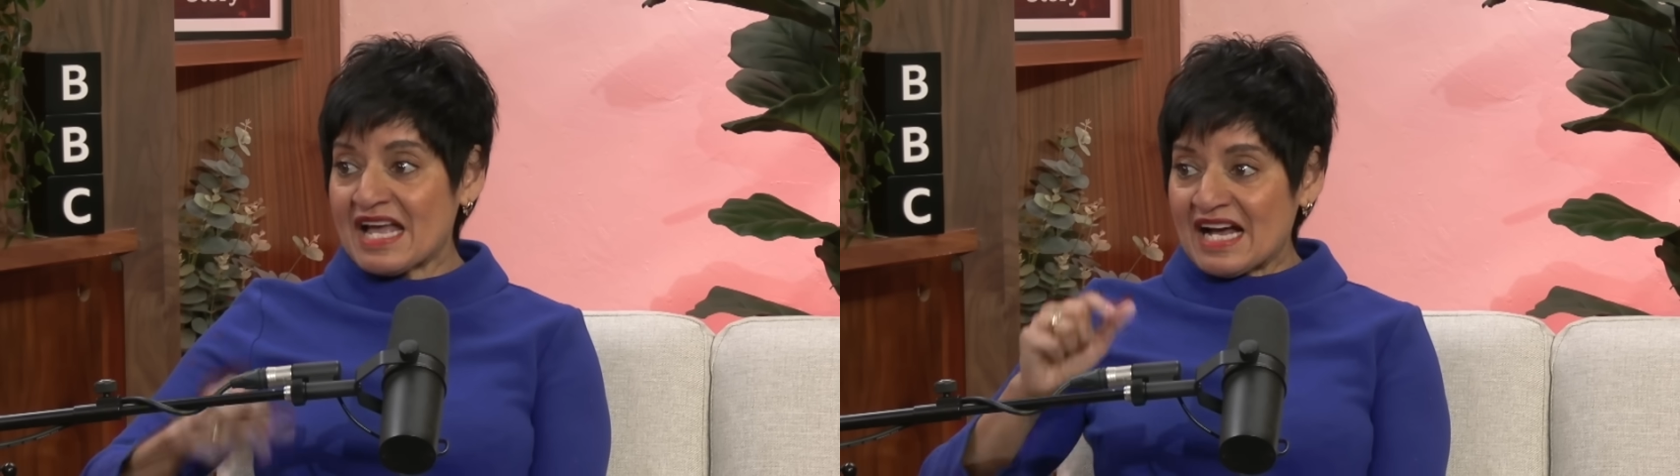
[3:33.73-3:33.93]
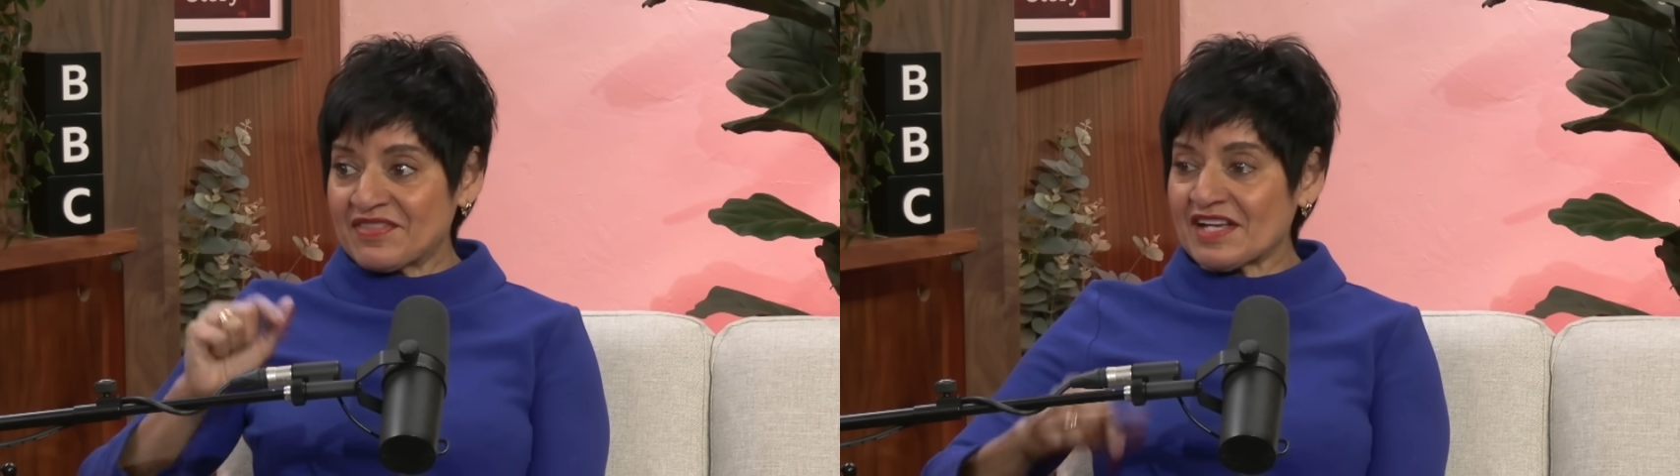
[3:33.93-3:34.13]

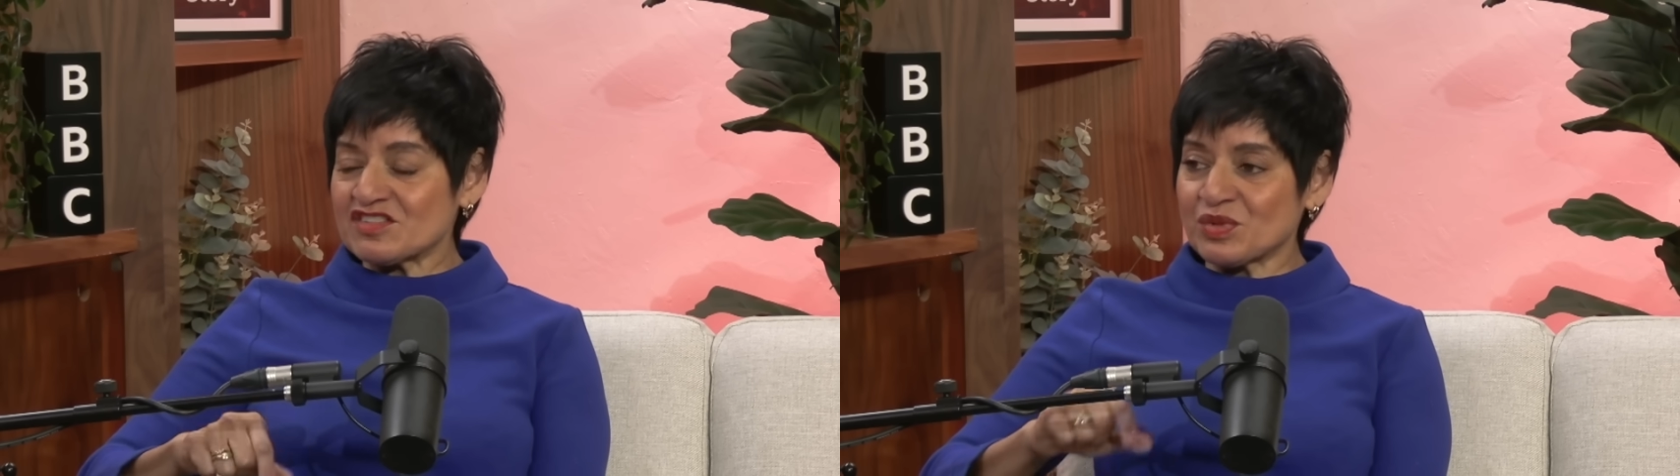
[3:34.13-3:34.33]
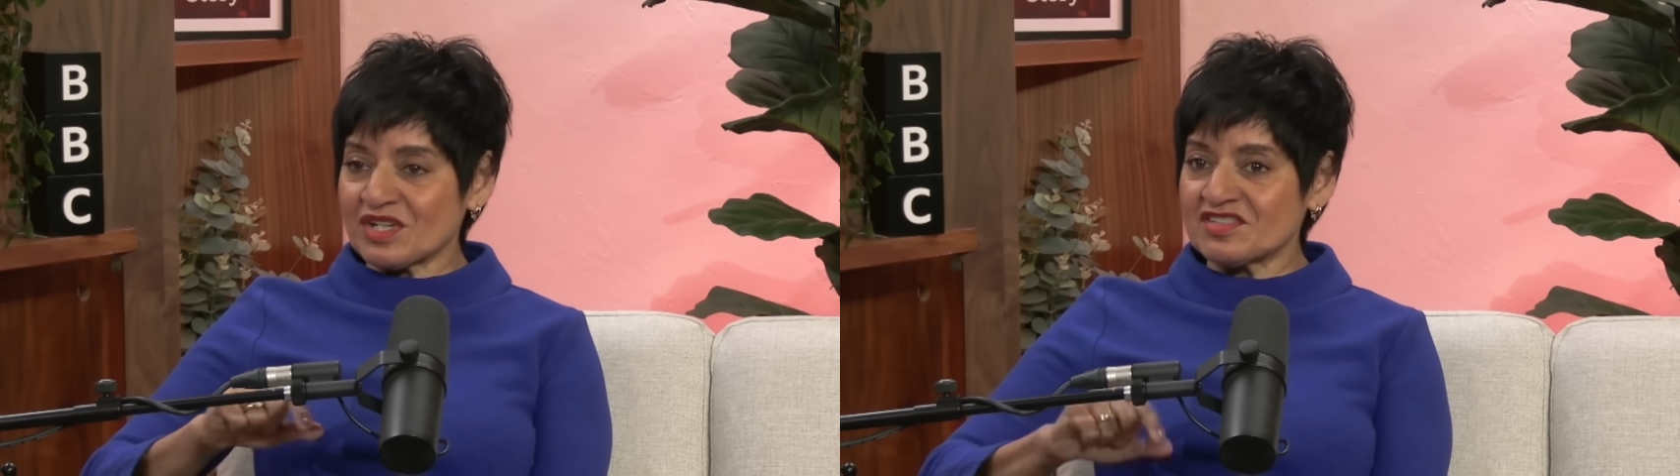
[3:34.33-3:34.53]
And
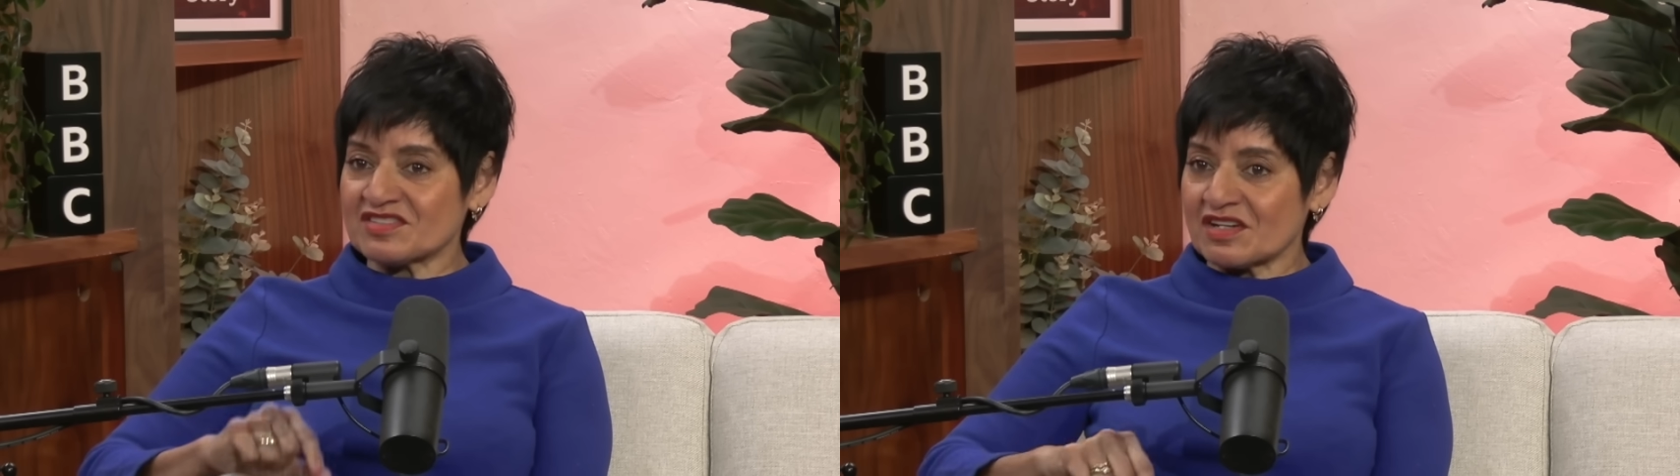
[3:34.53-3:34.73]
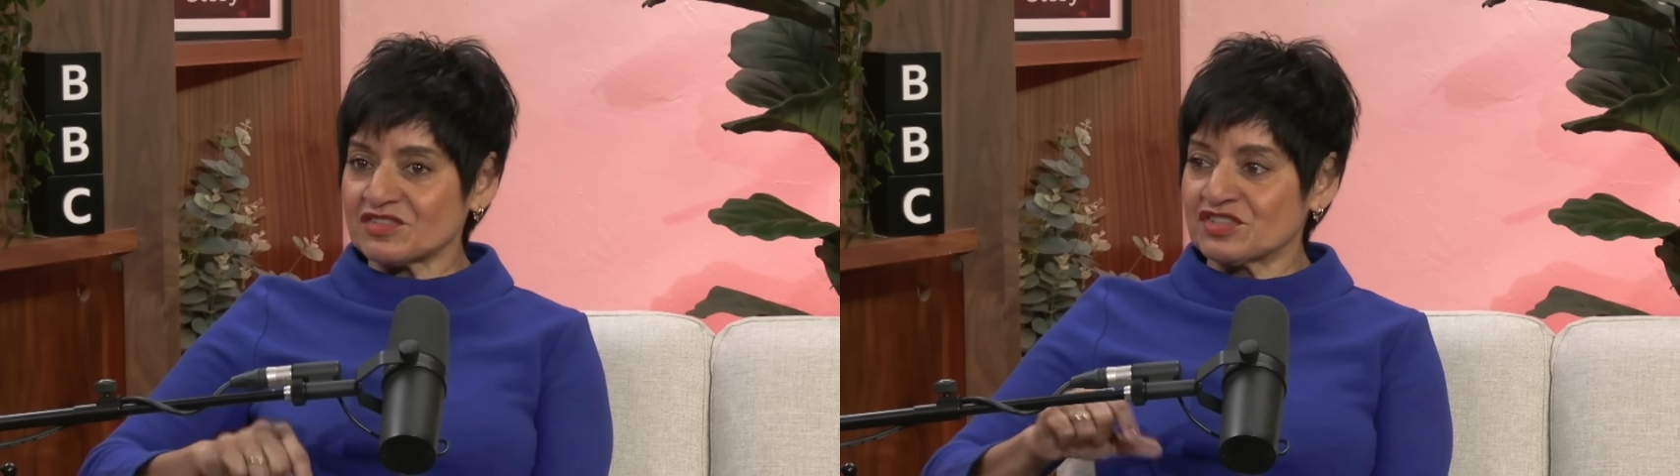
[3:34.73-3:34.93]
that's when I
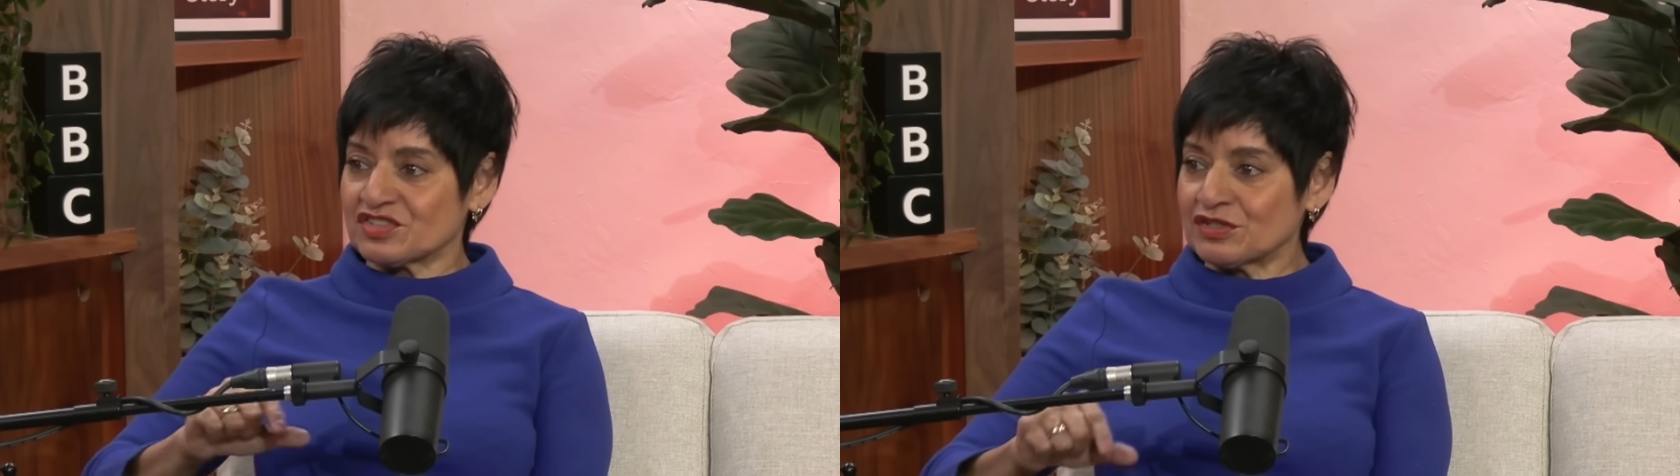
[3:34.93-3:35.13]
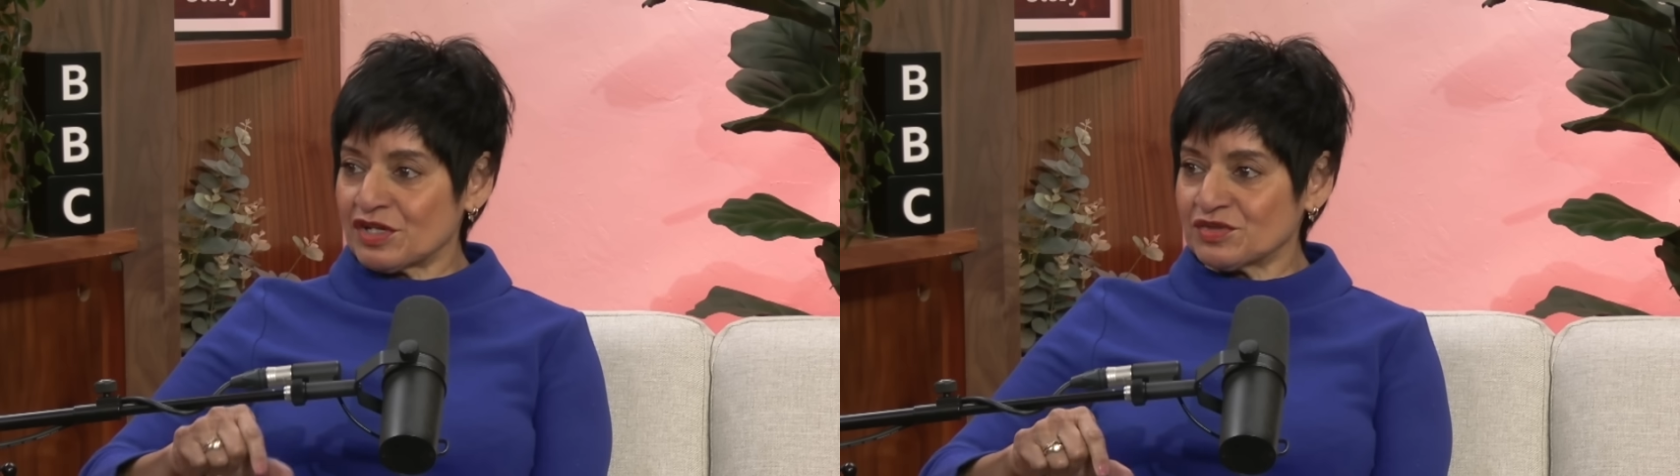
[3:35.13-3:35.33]
started
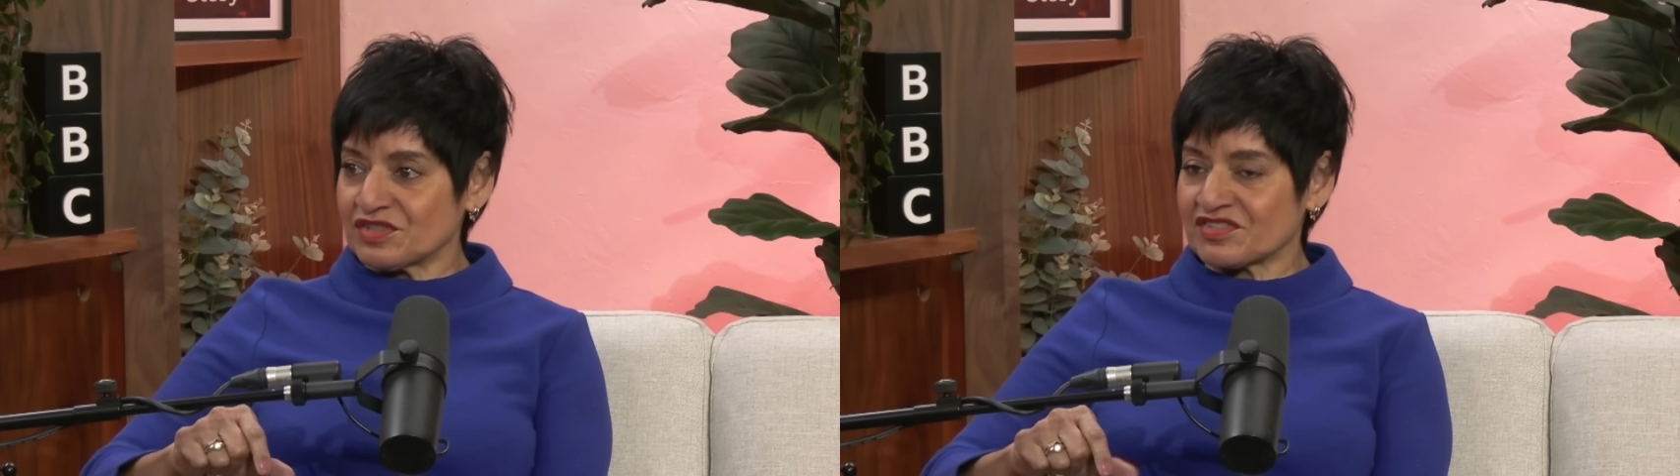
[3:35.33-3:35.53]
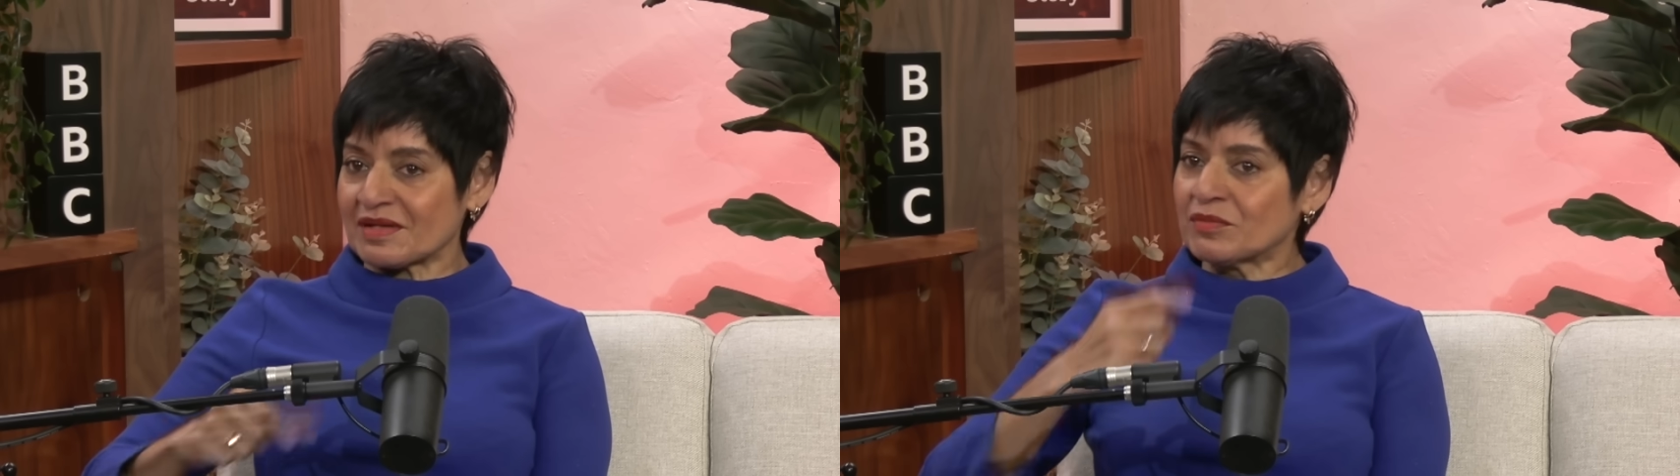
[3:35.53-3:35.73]
to
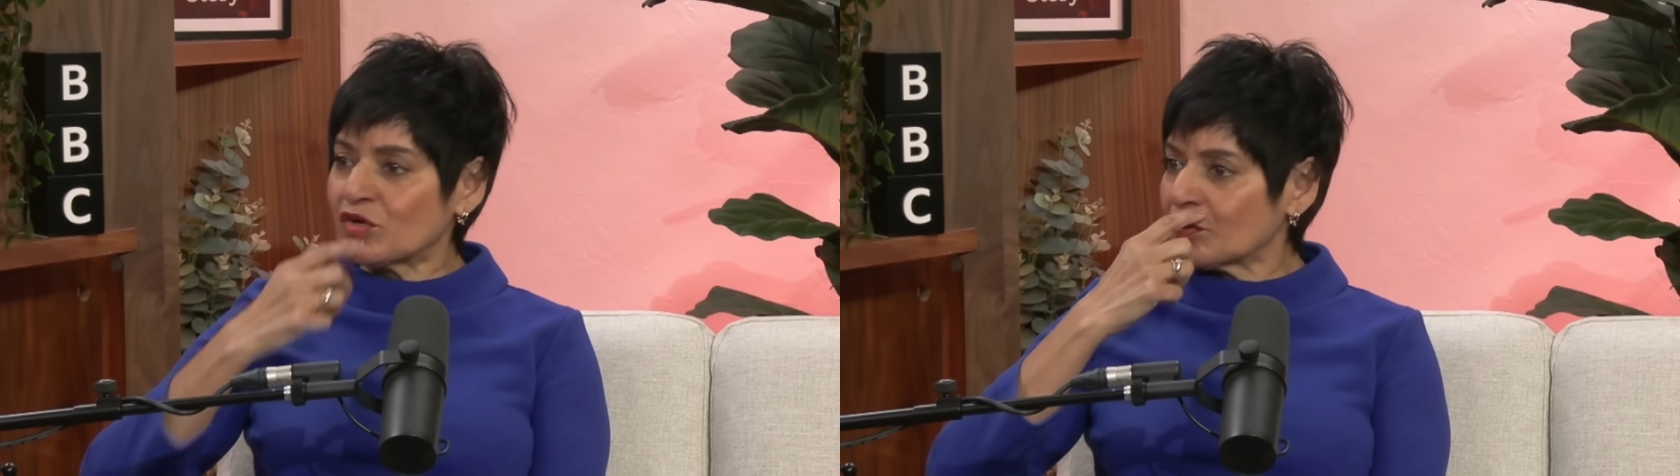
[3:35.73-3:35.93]
notice that more